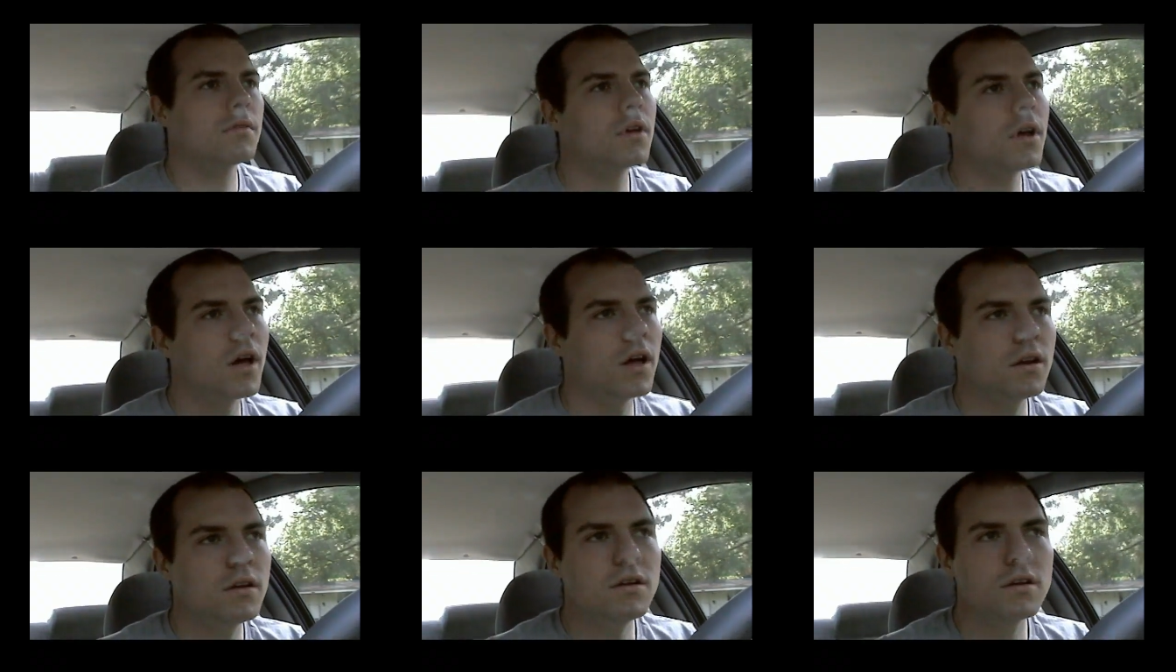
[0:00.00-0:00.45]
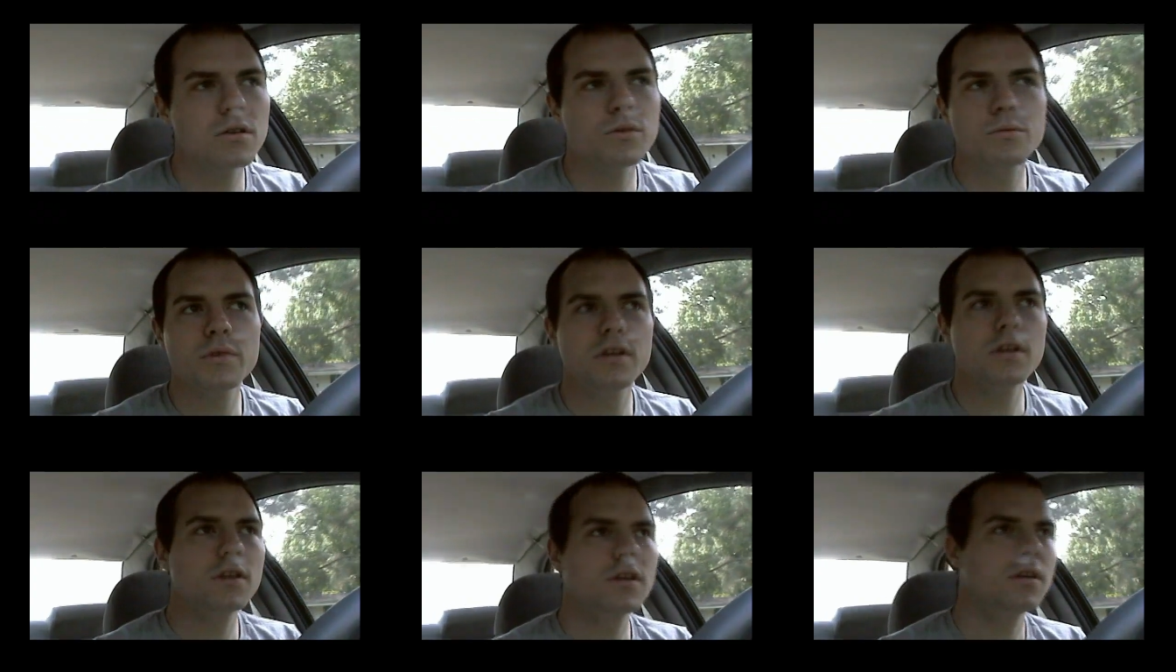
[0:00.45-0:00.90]
I don't know,
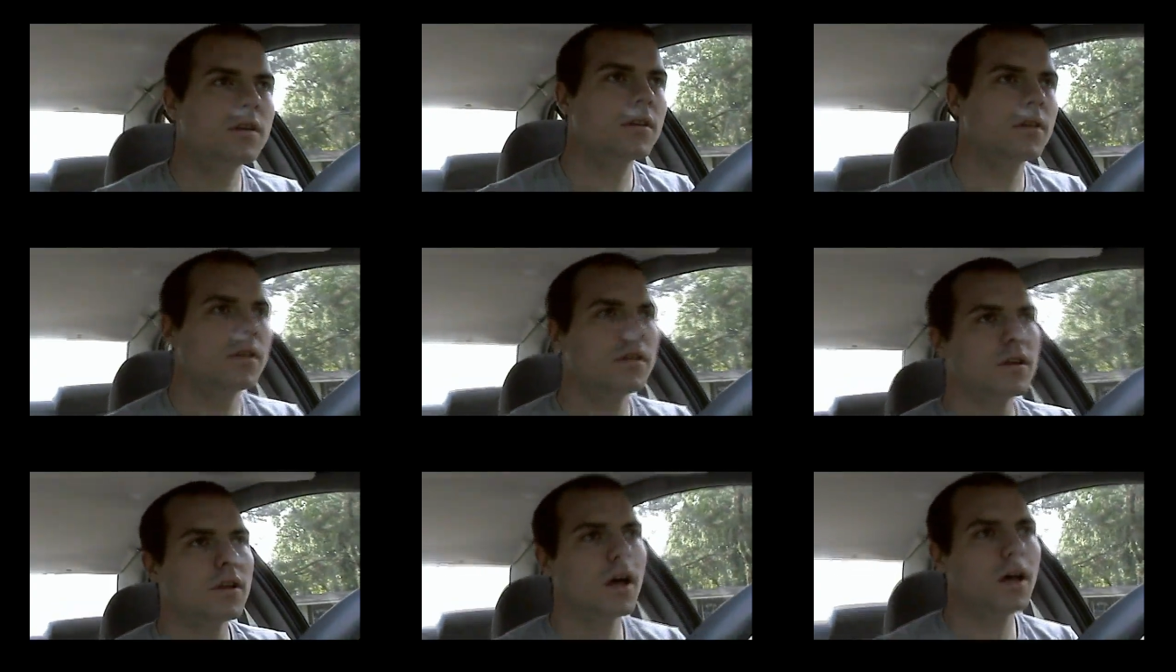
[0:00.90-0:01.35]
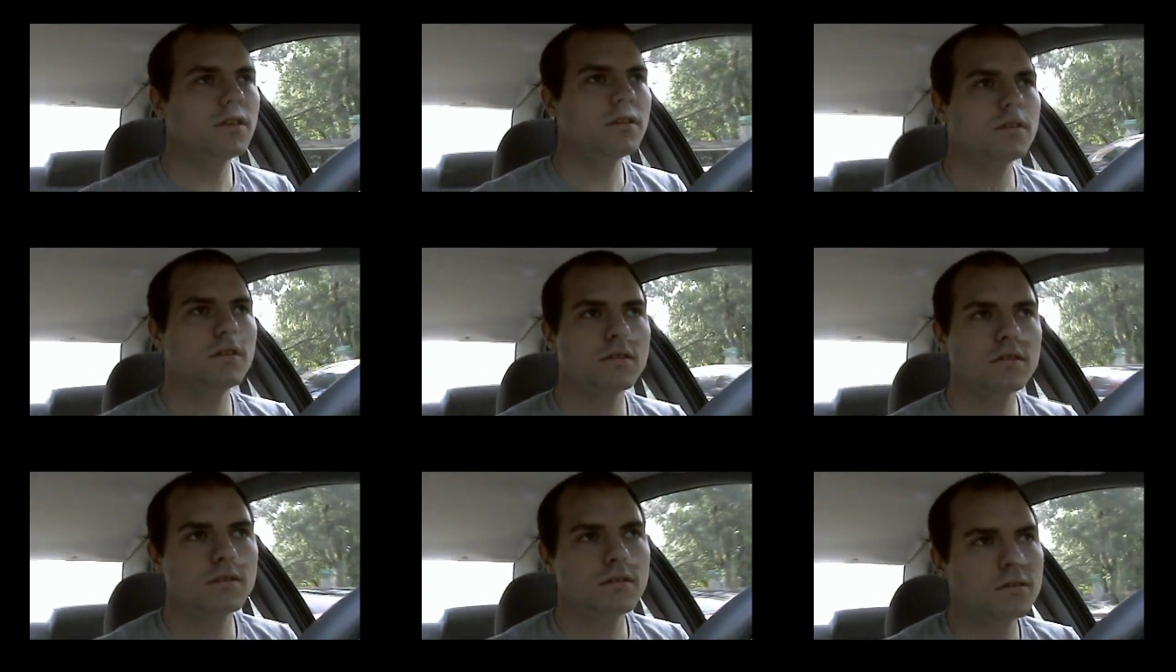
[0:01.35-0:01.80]
man. I
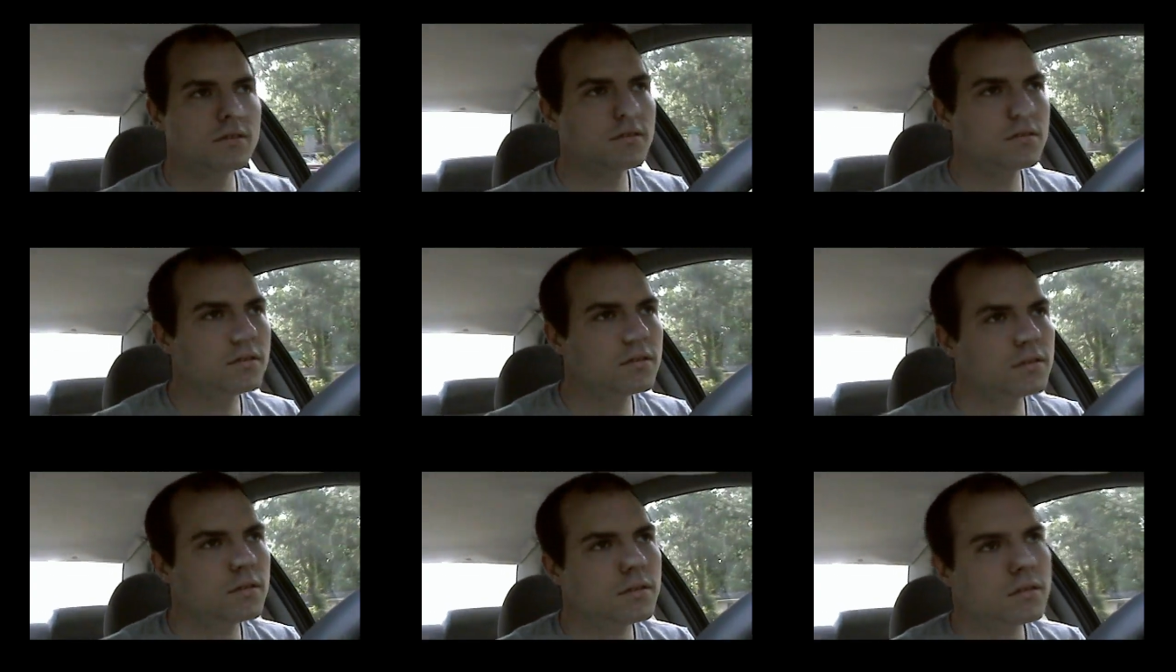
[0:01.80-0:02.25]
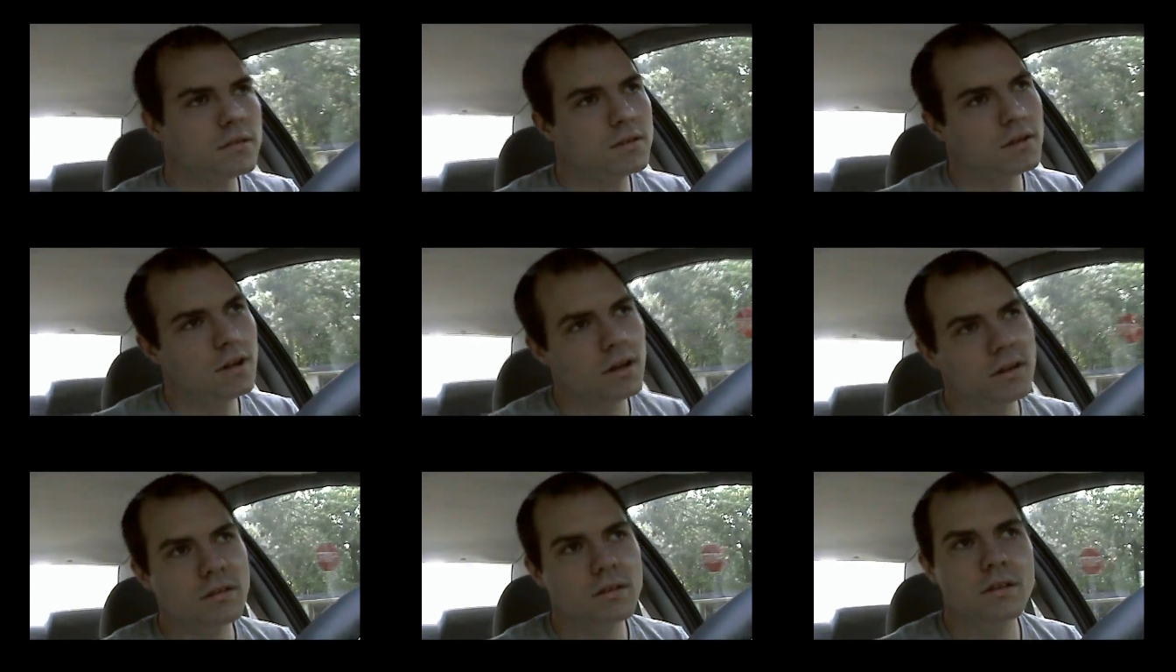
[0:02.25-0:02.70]
just,
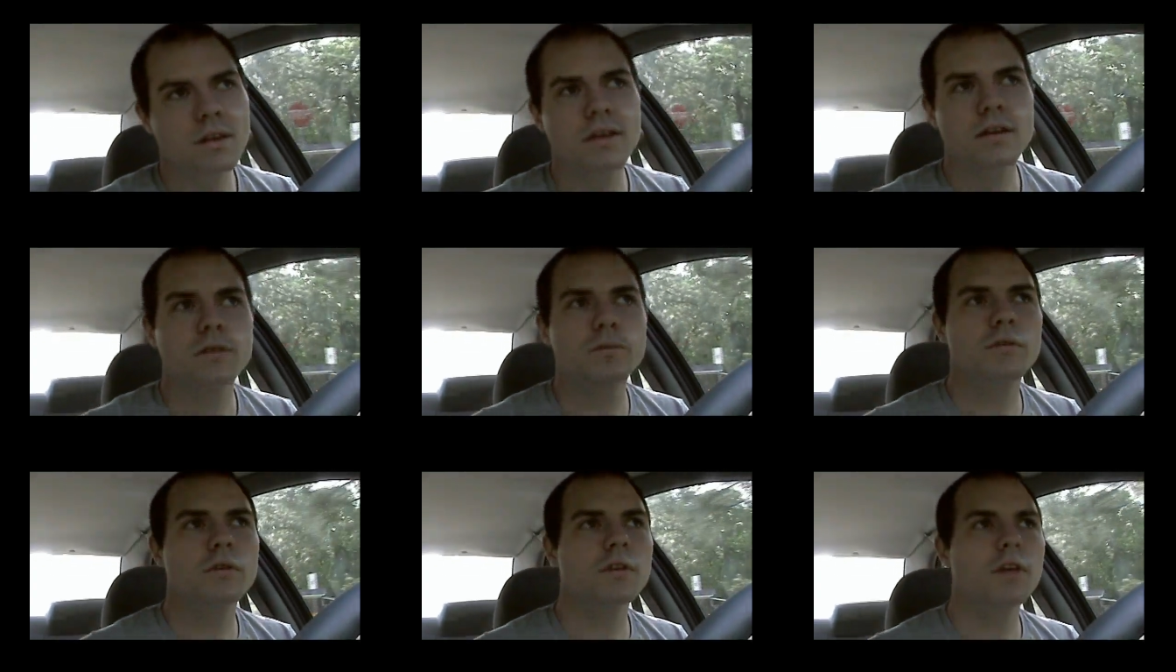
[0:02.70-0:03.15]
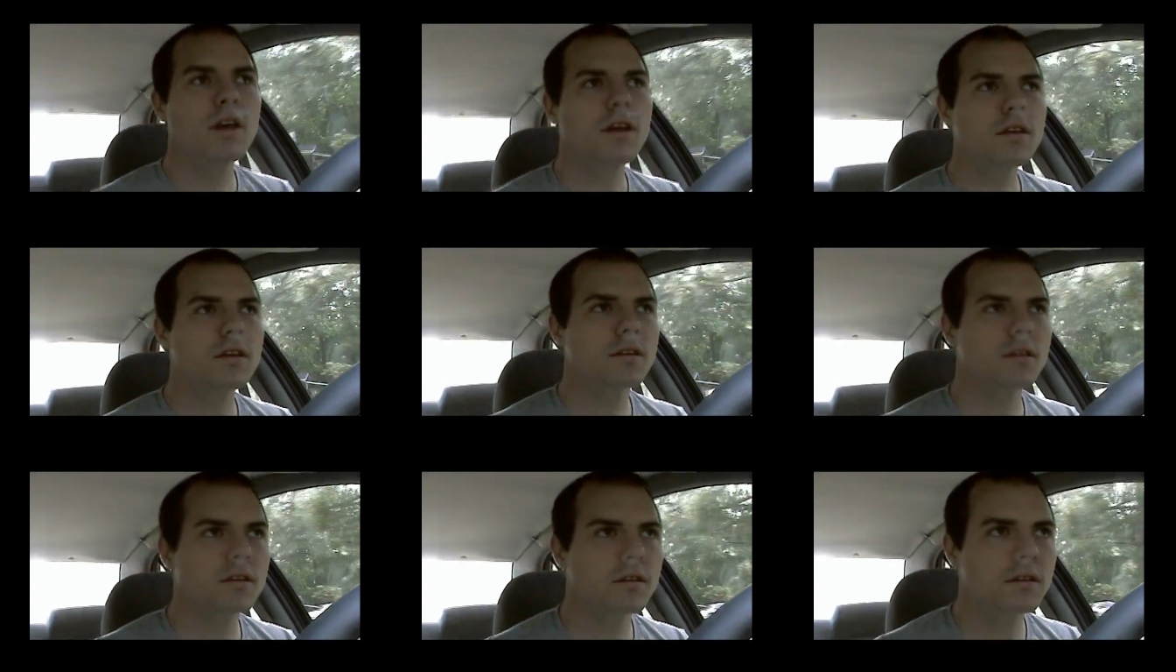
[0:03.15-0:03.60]
I just like to be
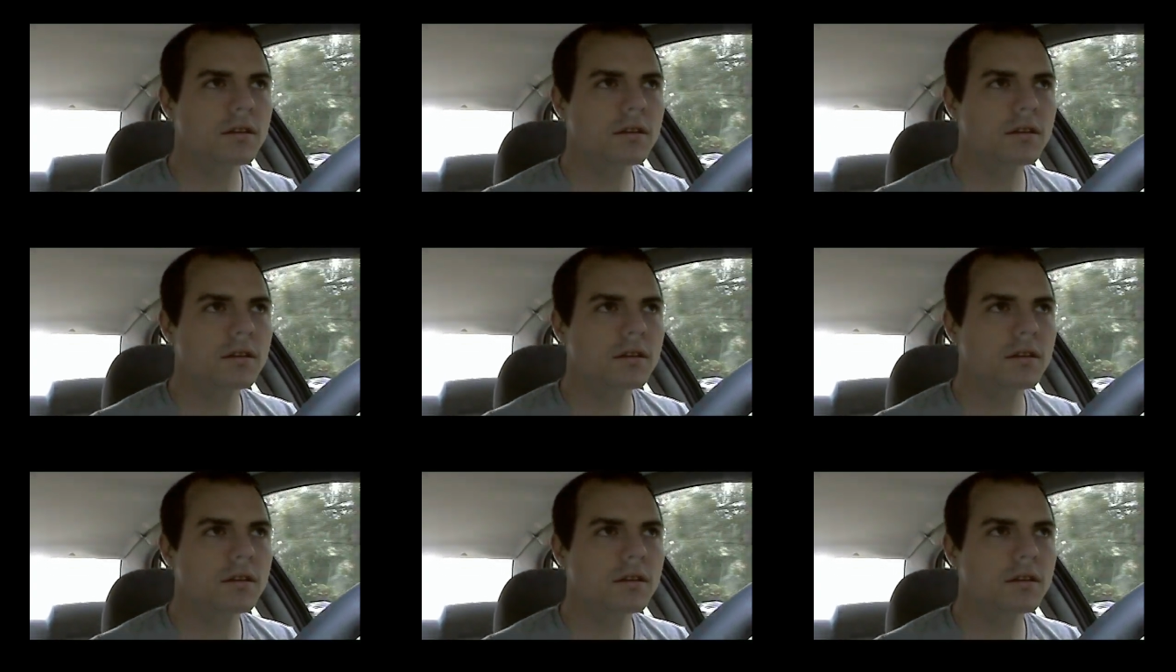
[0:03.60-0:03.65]
naked.